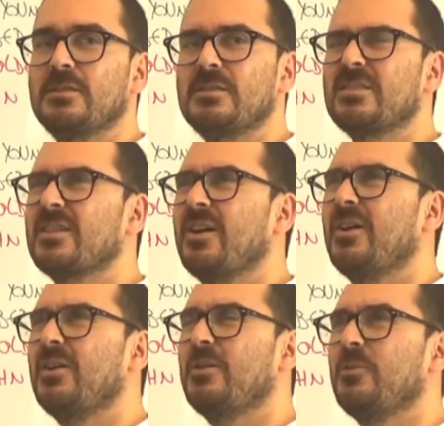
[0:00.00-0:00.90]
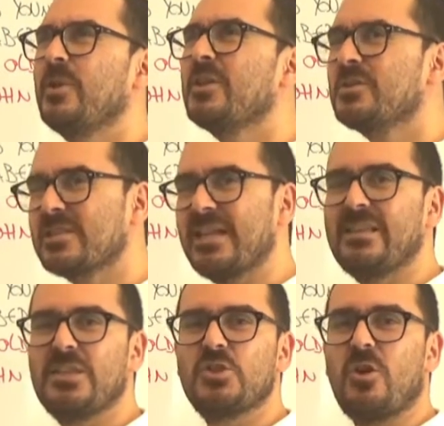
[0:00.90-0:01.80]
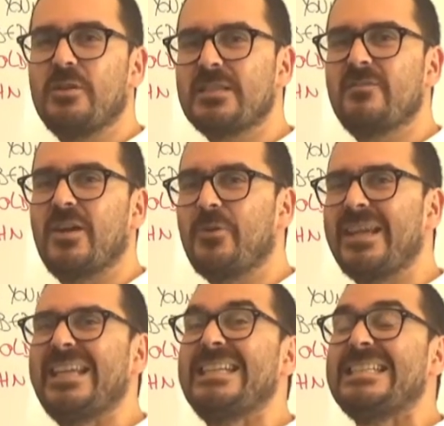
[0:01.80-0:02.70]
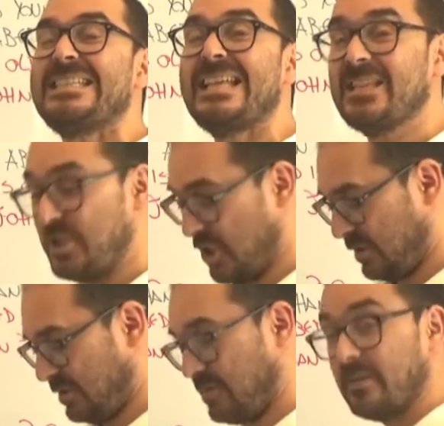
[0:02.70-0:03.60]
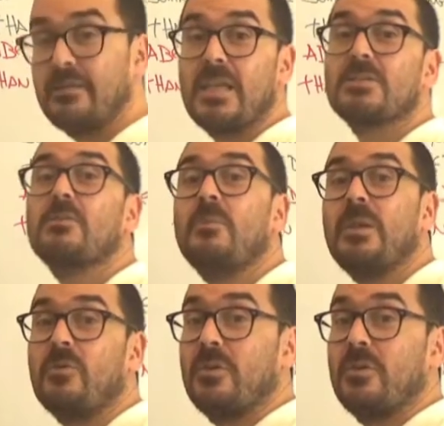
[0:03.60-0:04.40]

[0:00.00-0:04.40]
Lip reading: So we could say that John is very intelligent, and that's going to be our